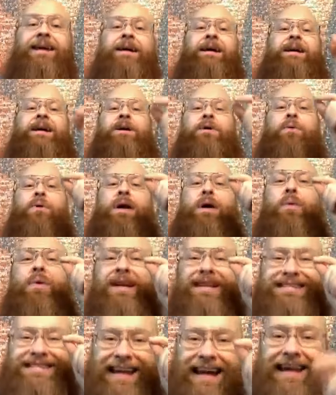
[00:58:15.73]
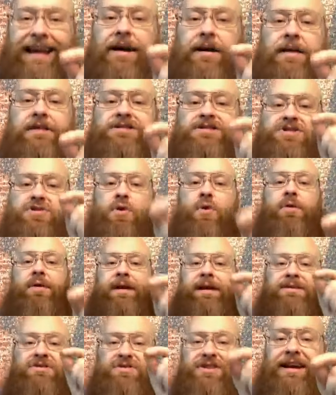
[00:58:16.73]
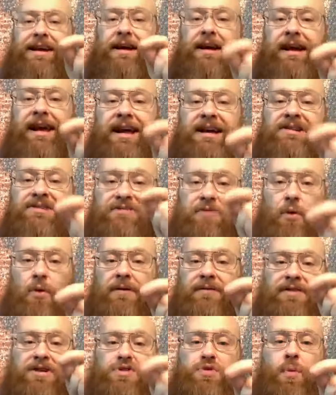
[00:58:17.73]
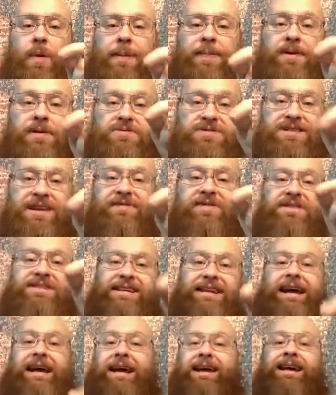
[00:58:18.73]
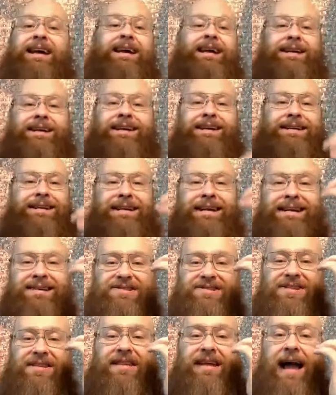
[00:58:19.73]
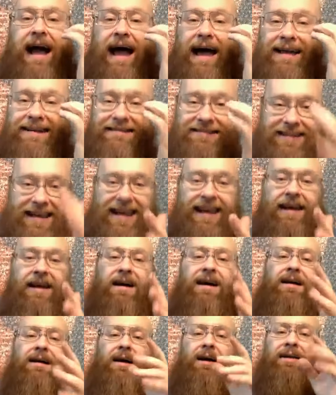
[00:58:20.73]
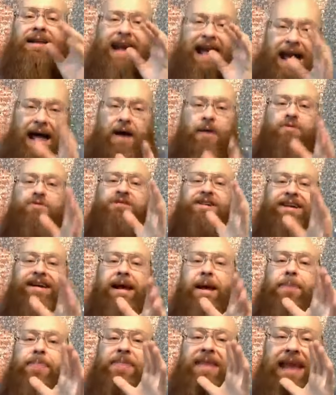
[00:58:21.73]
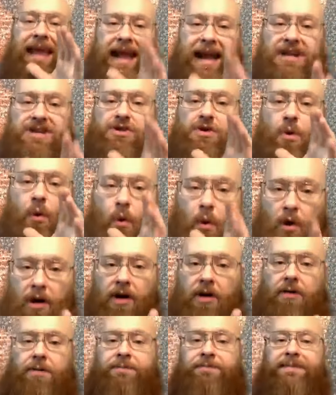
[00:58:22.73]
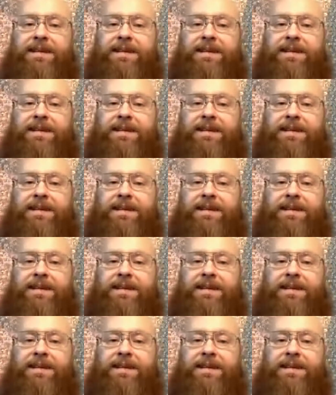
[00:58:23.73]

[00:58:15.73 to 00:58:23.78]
What I want to take under the story in 2 Kings 4, verse 1 through 7 today is the idea on how to get the extra oil.